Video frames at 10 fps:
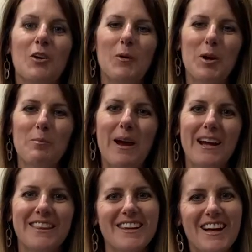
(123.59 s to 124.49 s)
We are
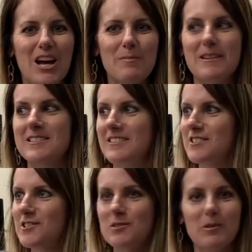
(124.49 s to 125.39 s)
back in the comments.
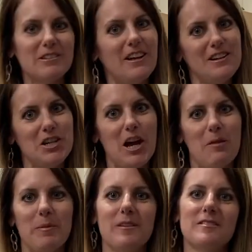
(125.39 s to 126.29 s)
This is where lunch
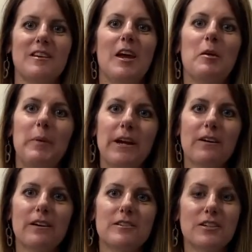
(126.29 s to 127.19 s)
happens.
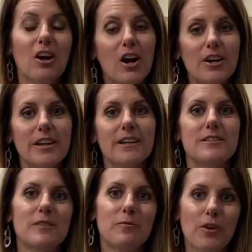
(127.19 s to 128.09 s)
Parents,
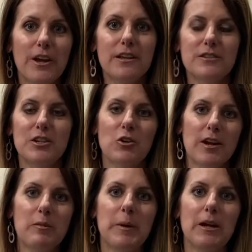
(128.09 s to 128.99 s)
guardians, and friends, and
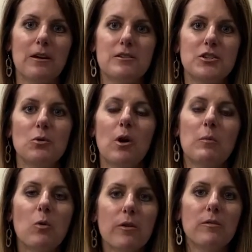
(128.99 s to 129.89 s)
grandparents, you are
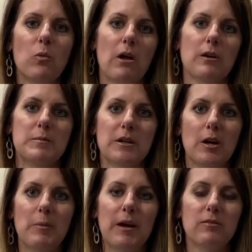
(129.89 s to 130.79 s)
more than welcome to
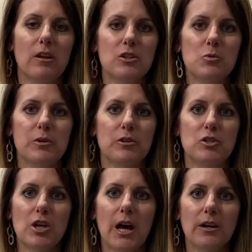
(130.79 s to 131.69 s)
come have lunch with your
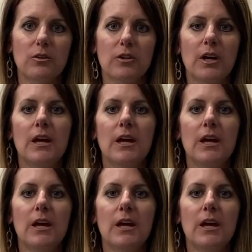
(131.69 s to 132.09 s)
child.